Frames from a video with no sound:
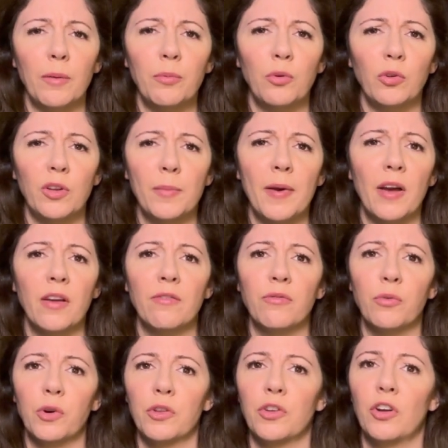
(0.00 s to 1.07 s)
I pulled him out in
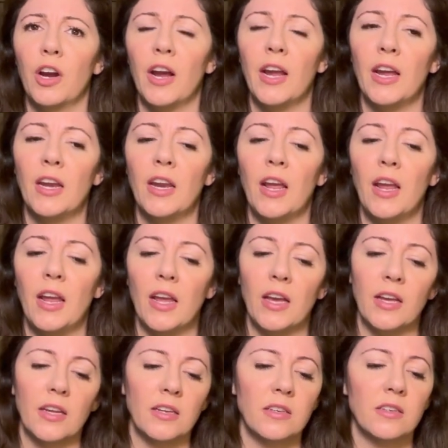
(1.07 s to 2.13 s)
fourth grade
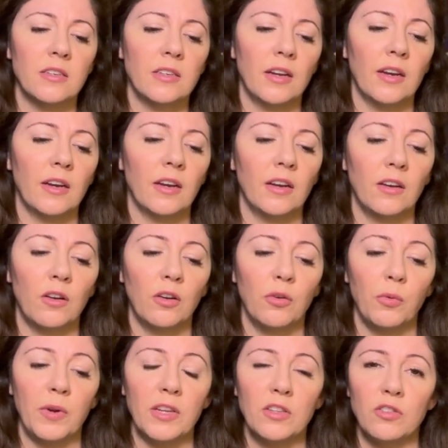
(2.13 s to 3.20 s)
and uh,
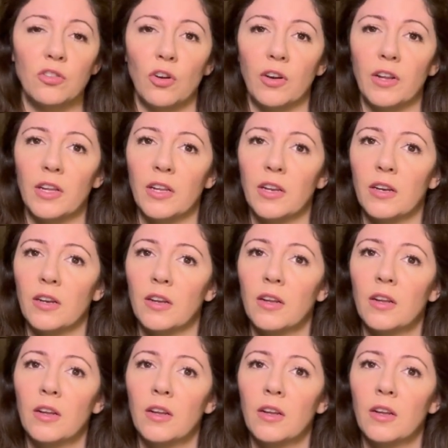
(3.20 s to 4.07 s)
we started